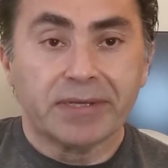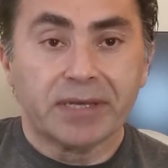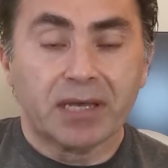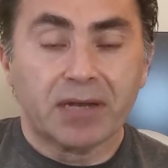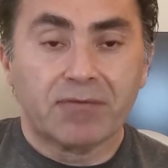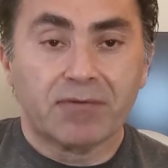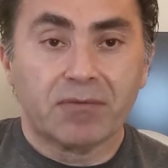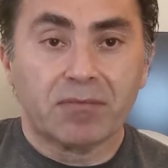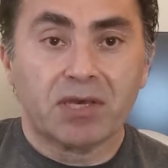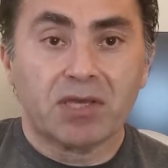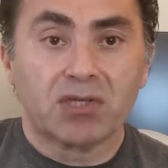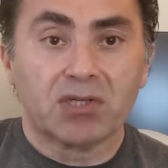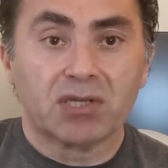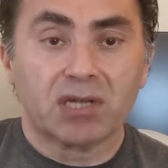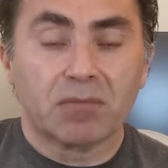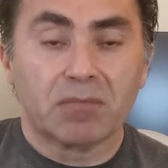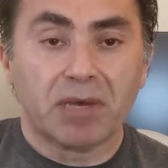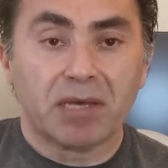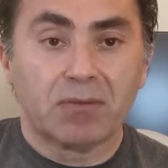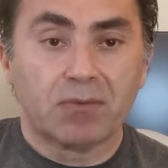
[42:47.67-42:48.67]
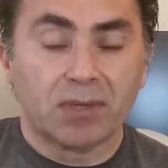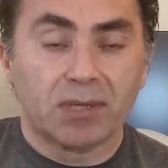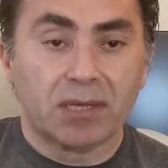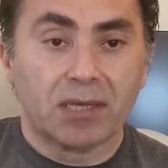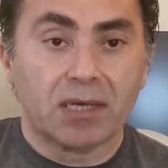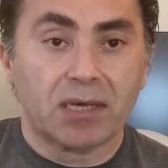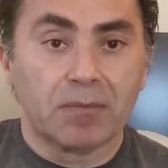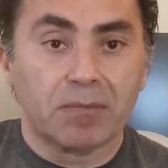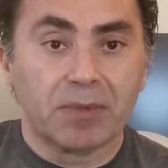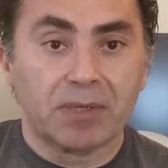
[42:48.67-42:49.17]
information about what the
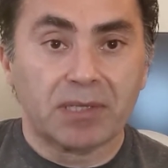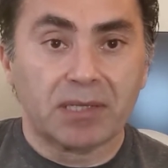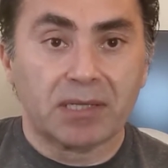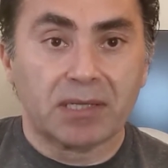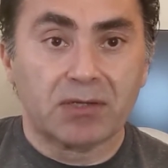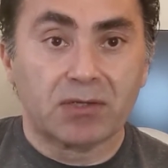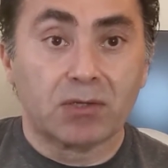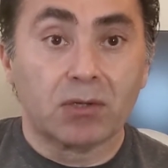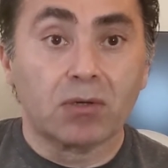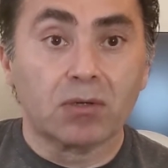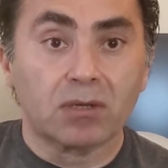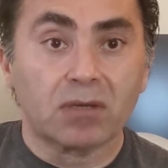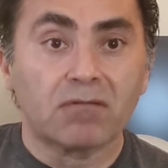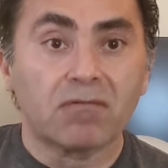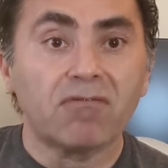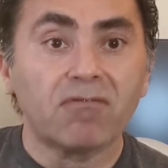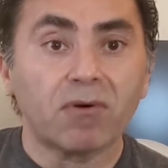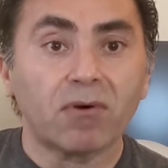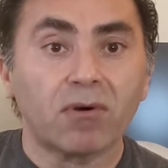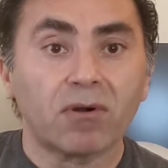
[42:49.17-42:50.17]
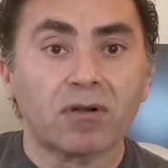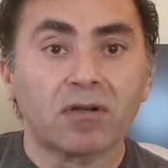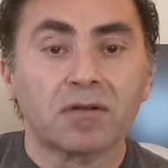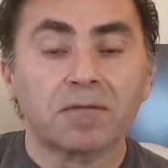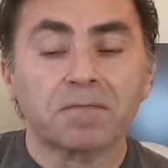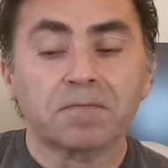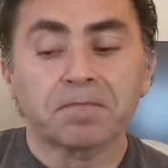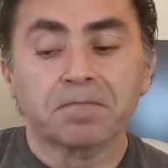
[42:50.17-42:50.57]
company is looking for.